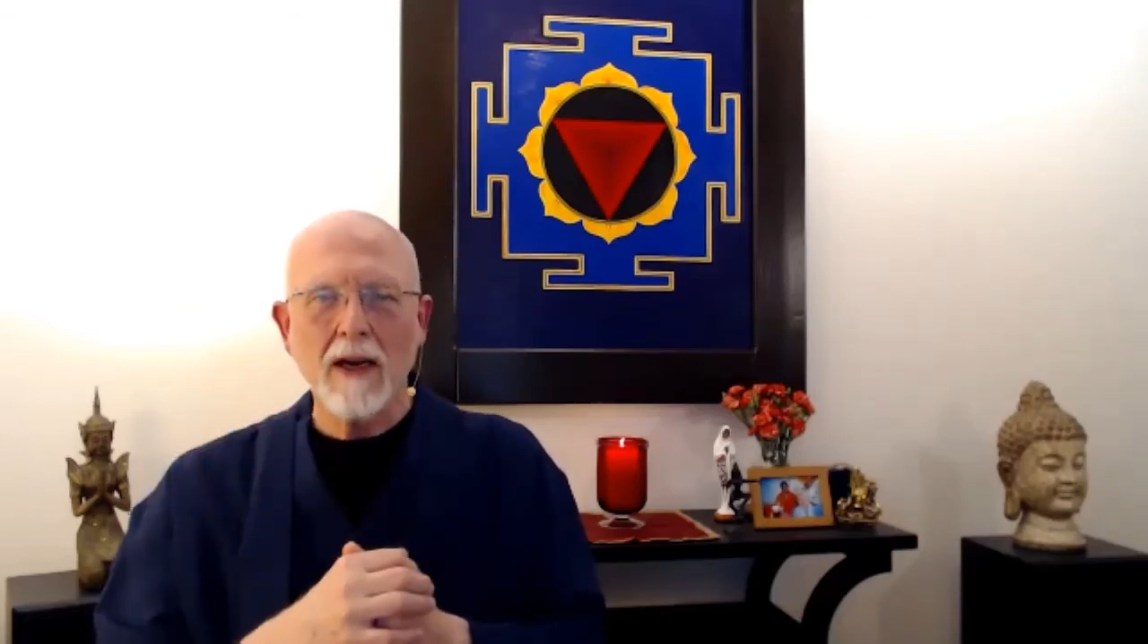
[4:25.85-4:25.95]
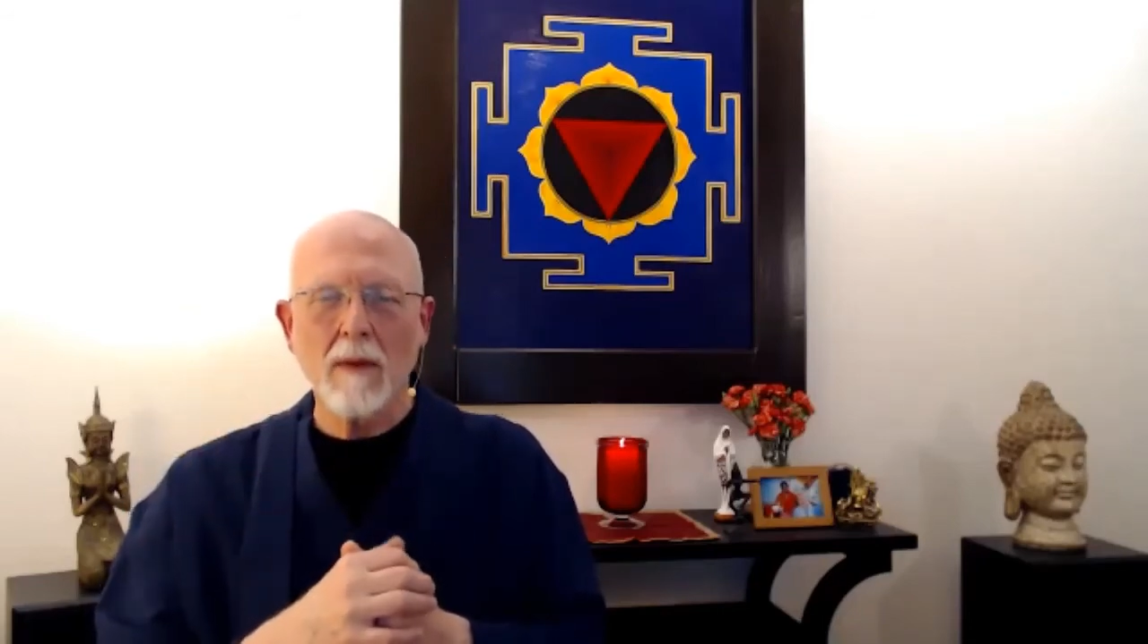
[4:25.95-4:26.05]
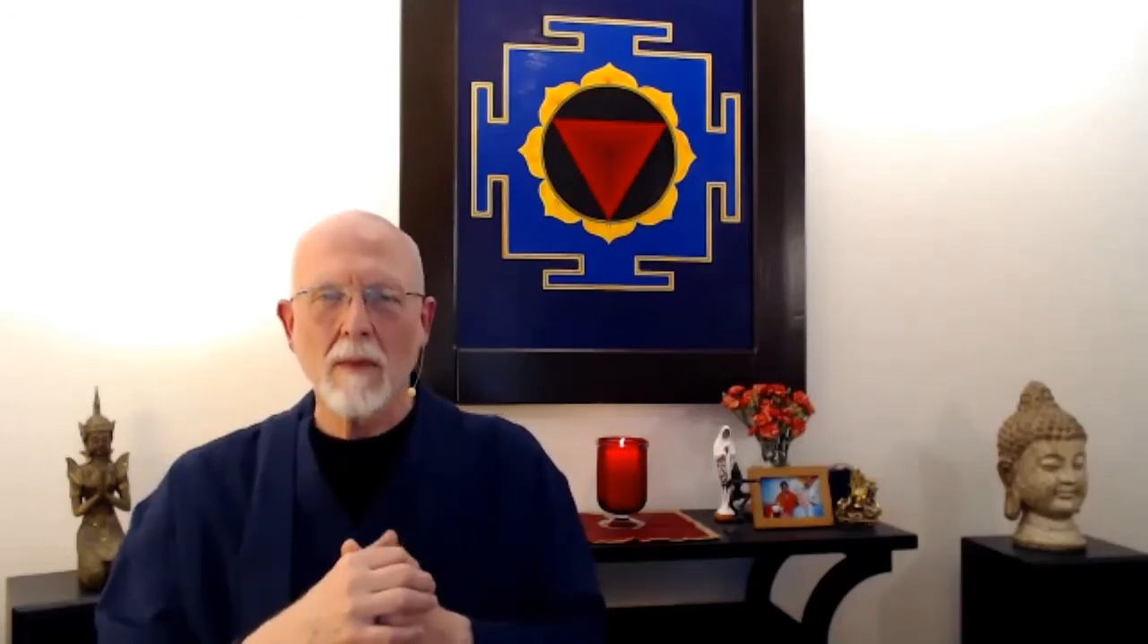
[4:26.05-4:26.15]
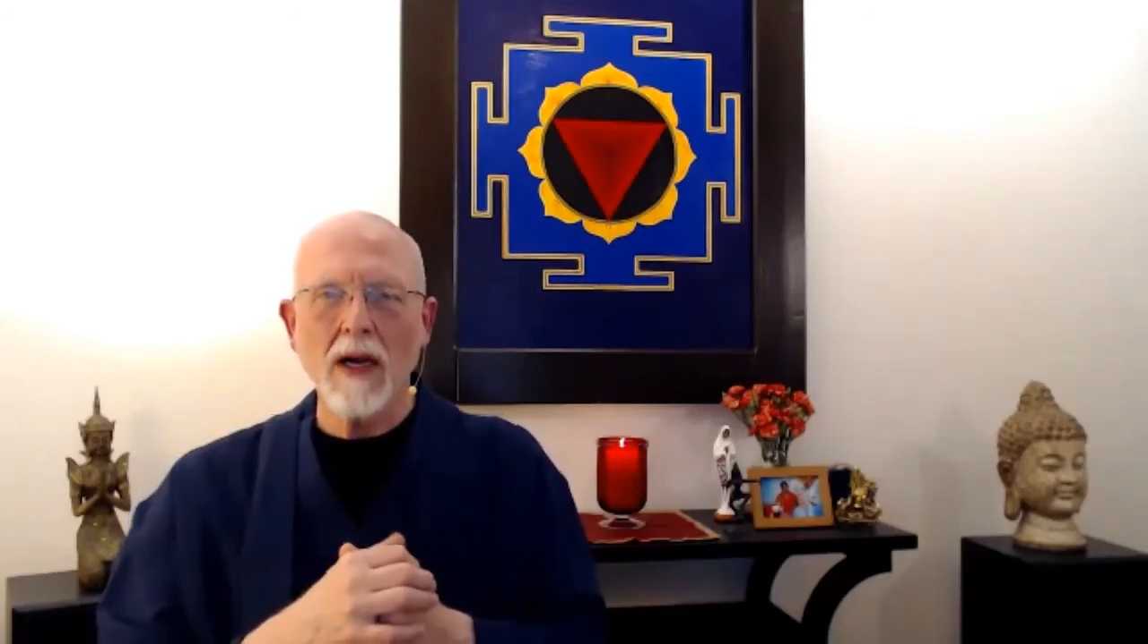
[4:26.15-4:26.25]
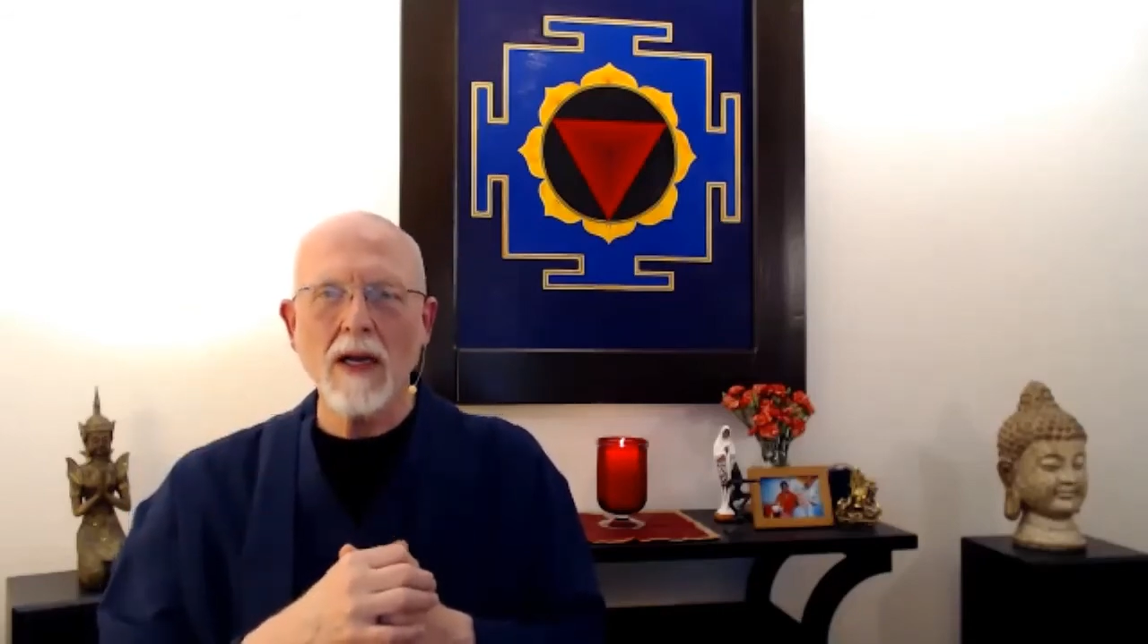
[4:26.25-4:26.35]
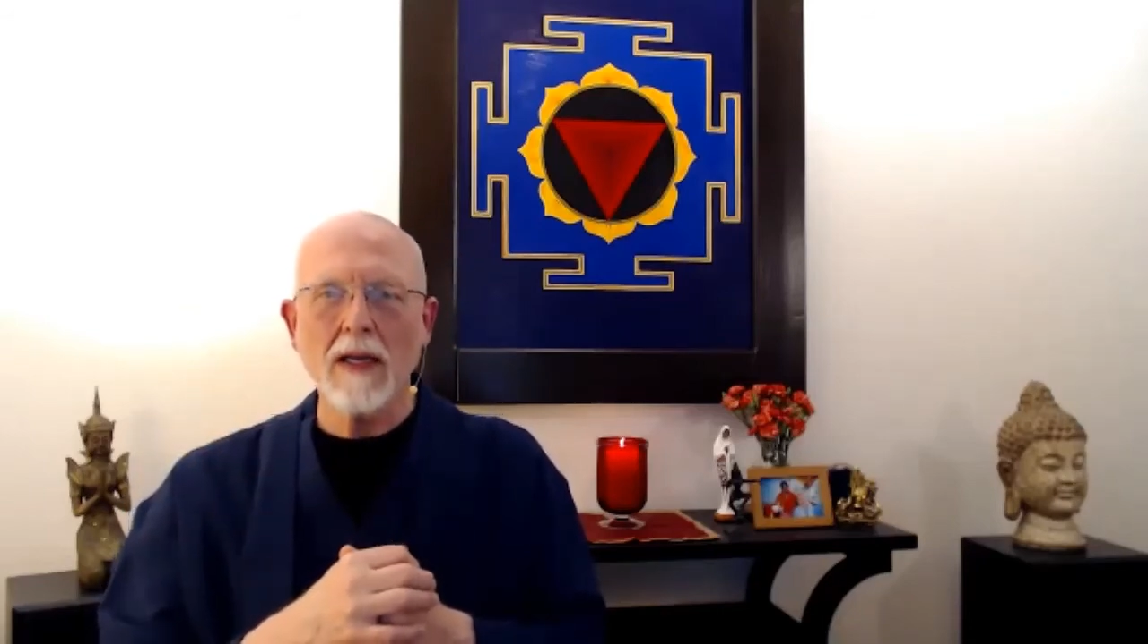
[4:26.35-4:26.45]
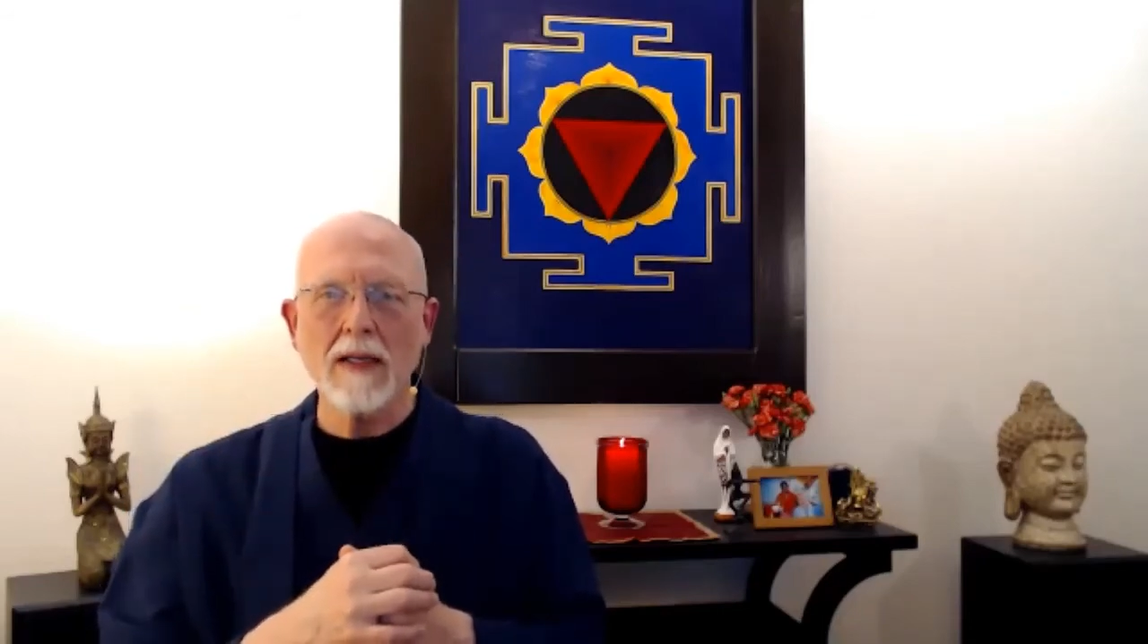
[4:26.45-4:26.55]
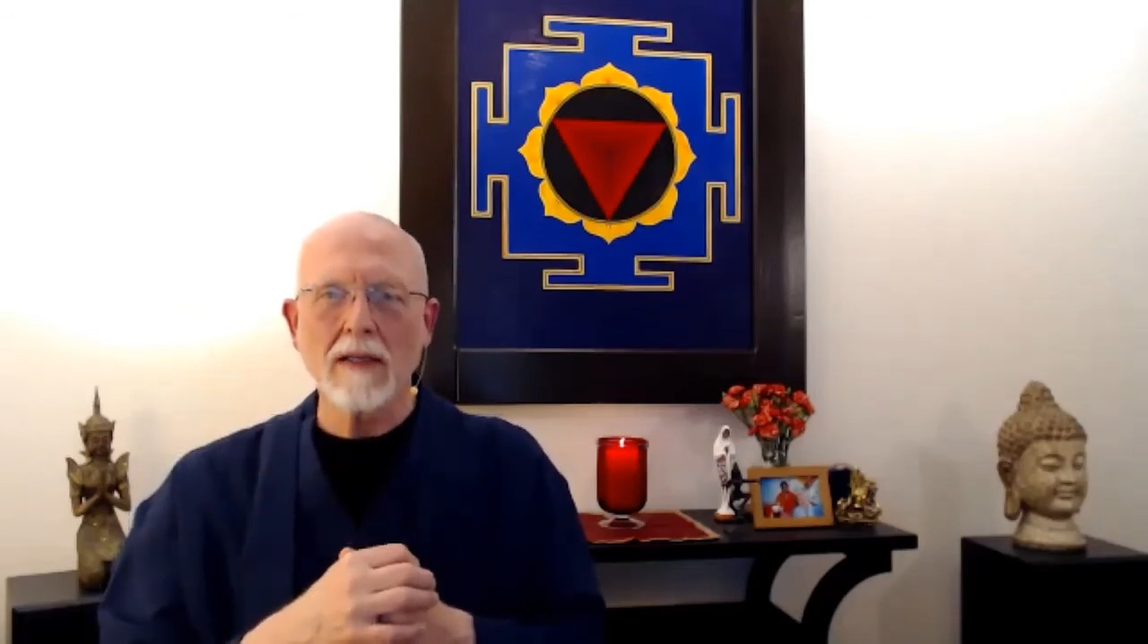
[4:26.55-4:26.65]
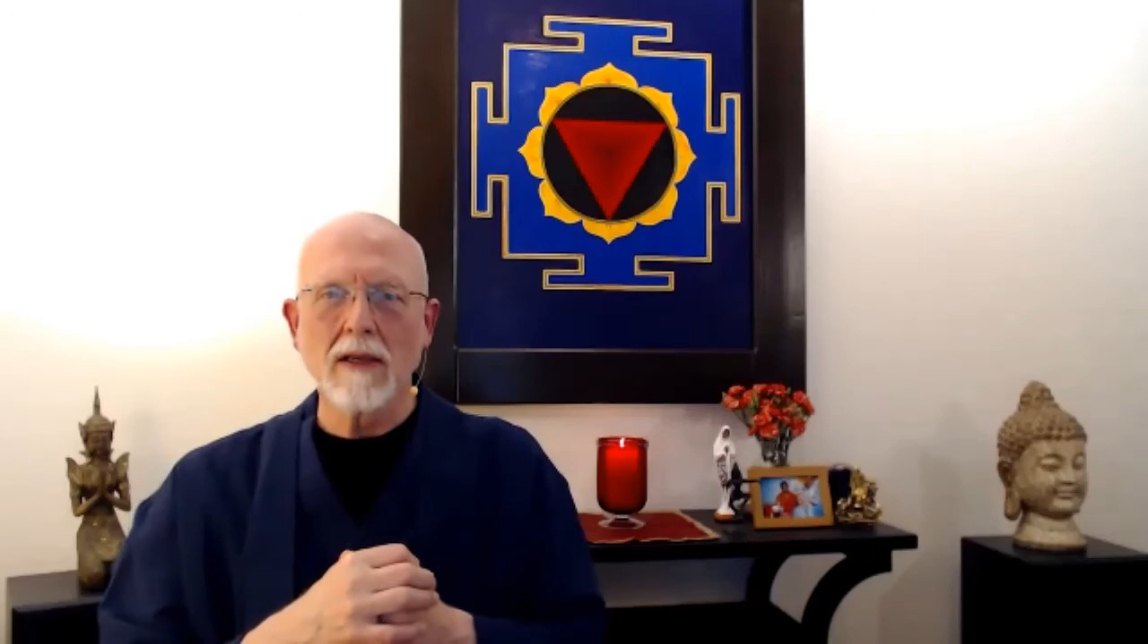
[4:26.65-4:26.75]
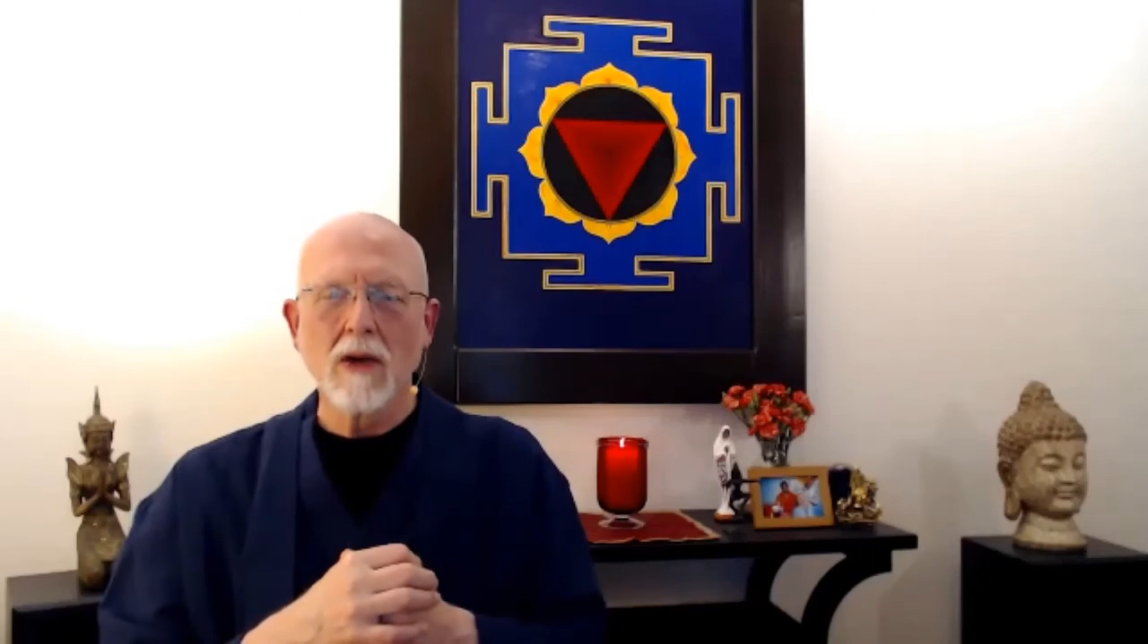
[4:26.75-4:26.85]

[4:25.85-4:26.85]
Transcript: our minds